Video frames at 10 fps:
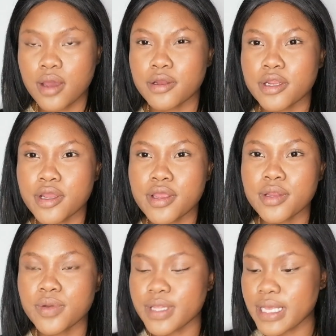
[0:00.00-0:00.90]
I'm gonna go
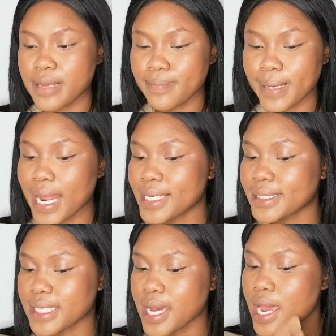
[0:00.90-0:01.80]
in with a
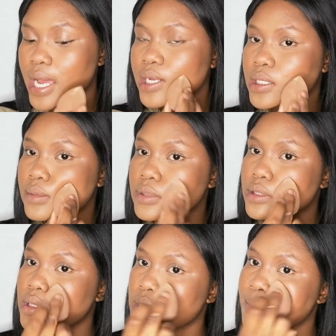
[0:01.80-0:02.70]
blender and then I'm
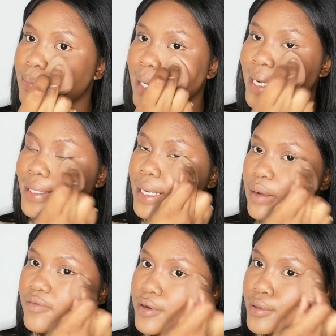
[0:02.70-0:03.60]
just gonna blend
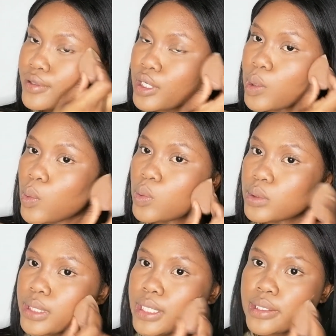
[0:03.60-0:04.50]
everything
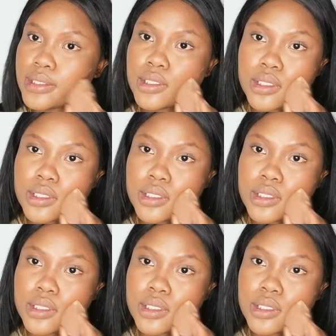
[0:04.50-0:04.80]
all in.